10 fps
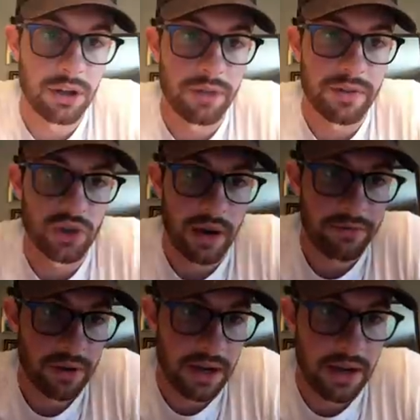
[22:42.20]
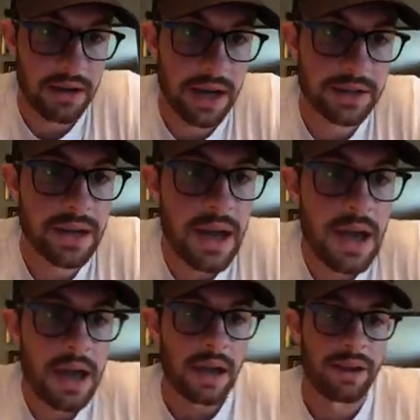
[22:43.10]
of the draft right now, guys.
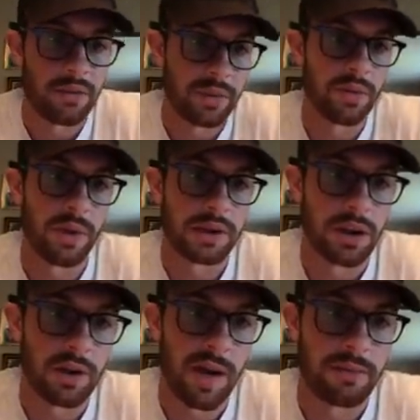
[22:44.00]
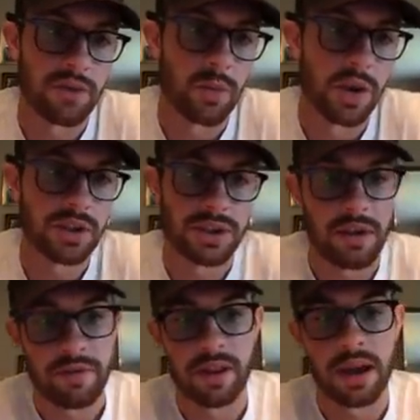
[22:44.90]
And I don't really want to talk about him too much because I
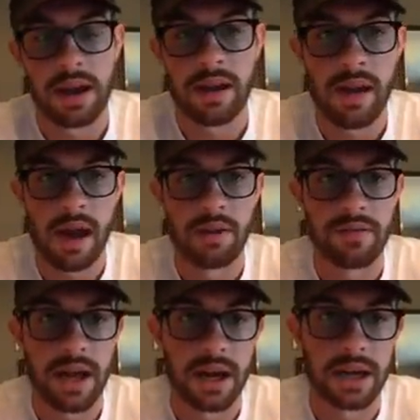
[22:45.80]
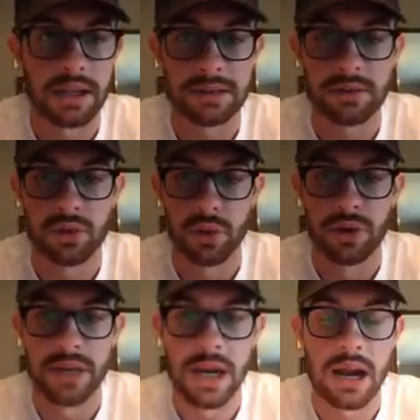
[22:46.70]
feel like I've kind of
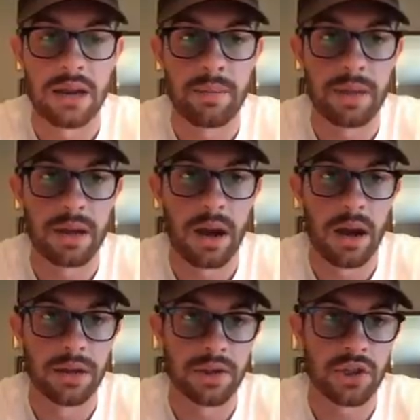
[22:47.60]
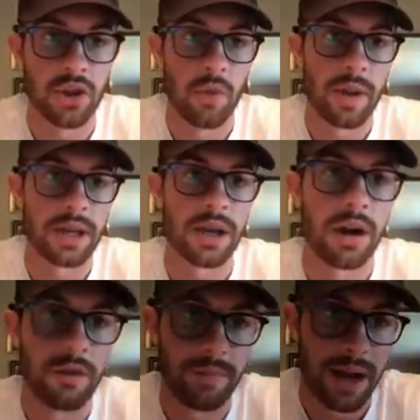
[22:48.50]
drilled in on him on so many
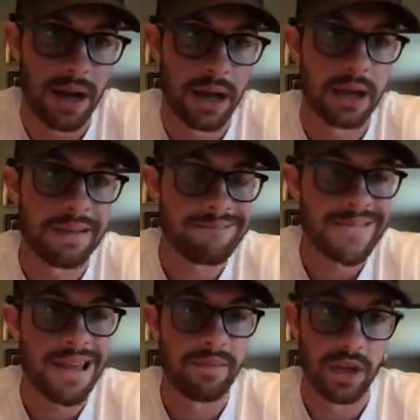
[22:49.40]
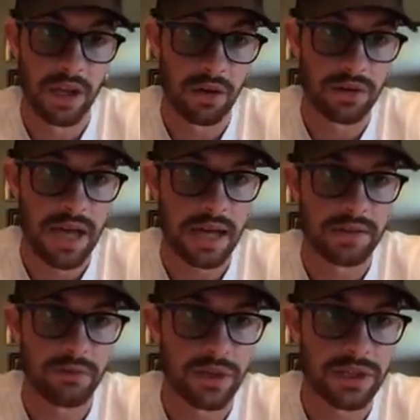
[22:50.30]
of my videos as
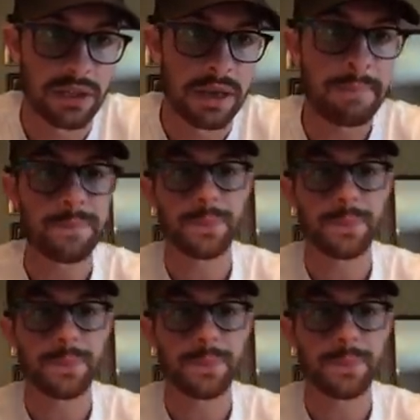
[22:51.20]
of recently.